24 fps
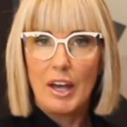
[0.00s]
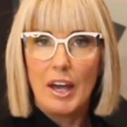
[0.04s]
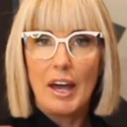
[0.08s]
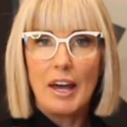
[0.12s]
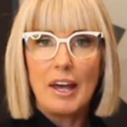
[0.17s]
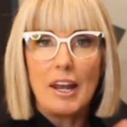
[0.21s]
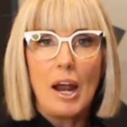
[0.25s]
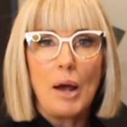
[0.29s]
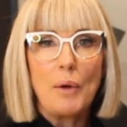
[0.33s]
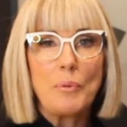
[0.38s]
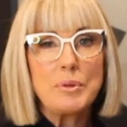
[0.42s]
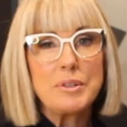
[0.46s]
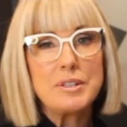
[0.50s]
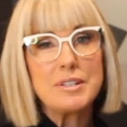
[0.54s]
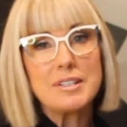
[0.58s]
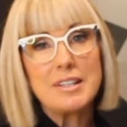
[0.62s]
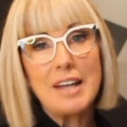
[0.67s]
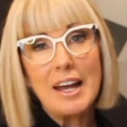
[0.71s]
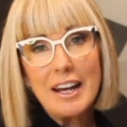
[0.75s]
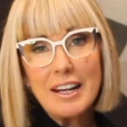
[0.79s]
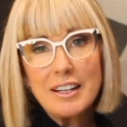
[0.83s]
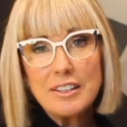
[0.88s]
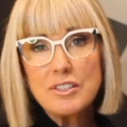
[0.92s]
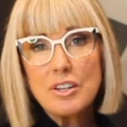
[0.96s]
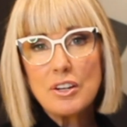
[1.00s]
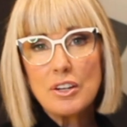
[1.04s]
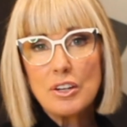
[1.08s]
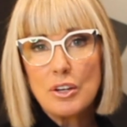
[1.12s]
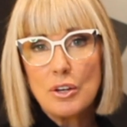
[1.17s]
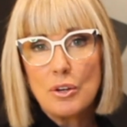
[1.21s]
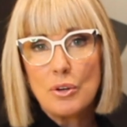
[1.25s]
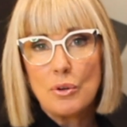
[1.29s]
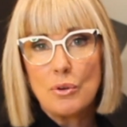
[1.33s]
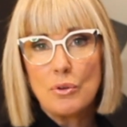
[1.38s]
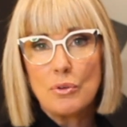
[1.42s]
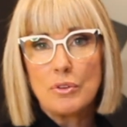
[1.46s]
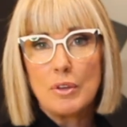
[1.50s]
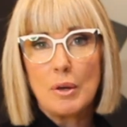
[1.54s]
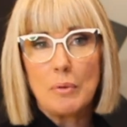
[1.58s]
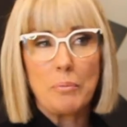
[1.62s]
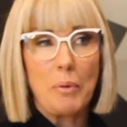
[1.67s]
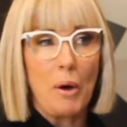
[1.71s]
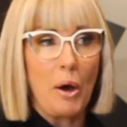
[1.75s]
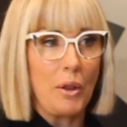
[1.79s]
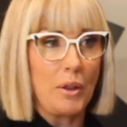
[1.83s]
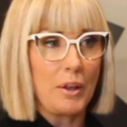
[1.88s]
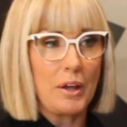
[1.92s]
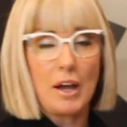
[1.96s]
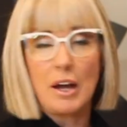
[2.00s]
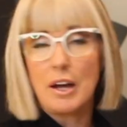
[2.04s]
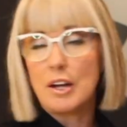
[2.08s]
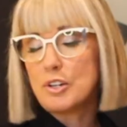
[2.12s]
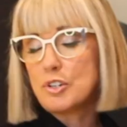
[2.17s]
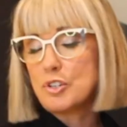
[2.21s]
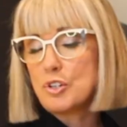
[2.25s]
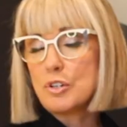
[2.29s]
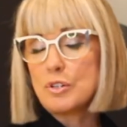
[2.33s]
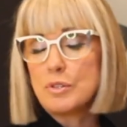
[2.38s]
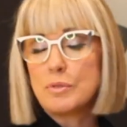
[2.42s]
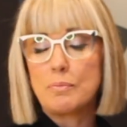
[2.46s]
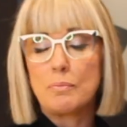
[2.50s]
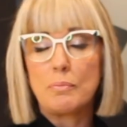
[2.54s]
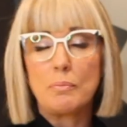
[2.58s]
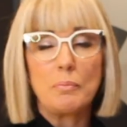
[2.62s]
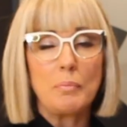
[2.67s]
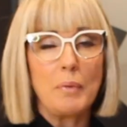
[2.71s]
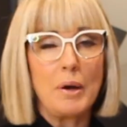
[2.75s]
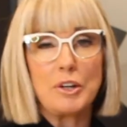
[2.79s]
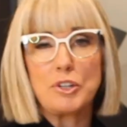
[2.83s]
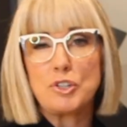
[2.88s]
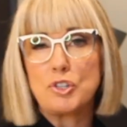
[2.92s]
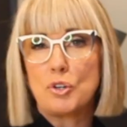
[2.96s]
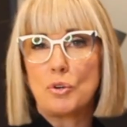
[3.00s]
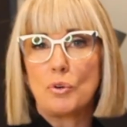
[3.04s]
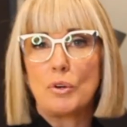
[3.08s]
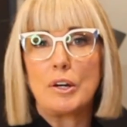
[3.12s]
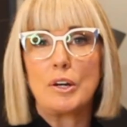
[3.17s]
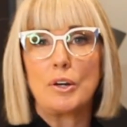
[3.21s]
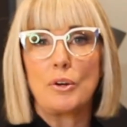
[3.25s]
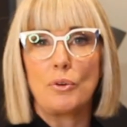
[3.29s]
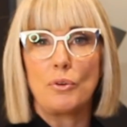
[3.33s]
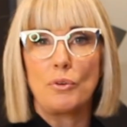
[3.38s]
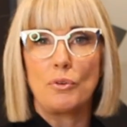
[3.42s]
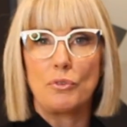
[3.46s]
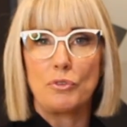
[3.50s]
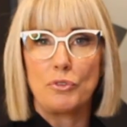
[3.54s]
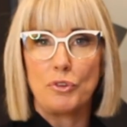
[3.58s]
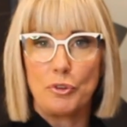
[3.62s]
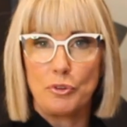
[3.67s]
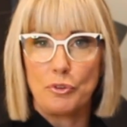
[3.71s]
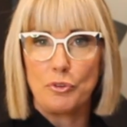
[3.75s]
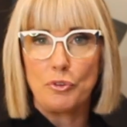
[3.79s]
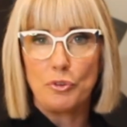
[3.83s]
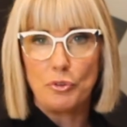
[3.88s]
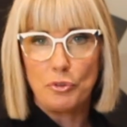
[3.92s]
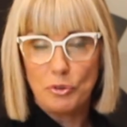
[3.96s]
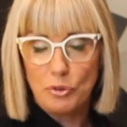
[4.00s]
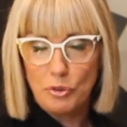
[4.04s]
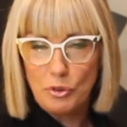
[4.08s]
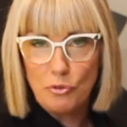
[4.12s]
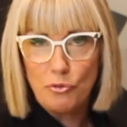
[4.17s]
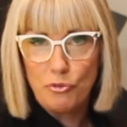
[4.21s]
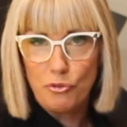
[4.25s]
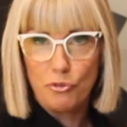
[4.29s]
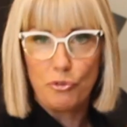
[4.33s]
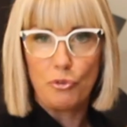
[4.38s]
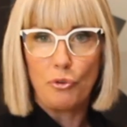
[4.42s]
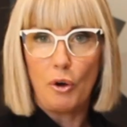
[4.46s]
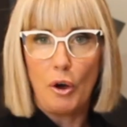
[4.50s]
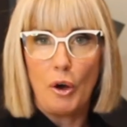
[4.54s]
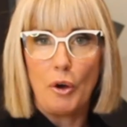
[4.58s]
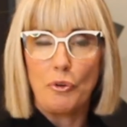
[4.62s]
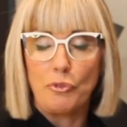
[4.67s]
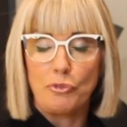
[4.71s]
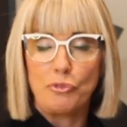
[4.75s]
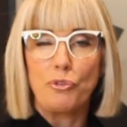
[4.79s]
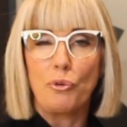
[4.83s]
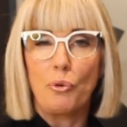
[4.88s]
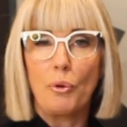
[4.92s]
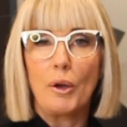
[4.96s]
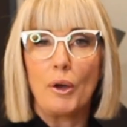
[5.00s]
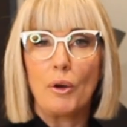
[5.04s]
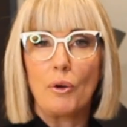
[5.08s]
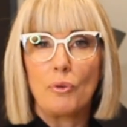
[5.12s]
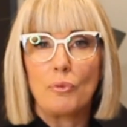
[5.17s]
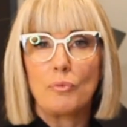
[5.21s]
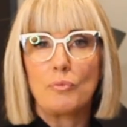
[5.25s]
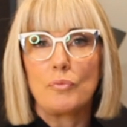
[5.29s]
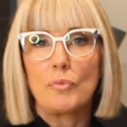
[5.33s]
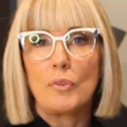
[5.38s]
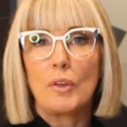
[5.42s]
And I would say to you that balayage is much greener than the foil.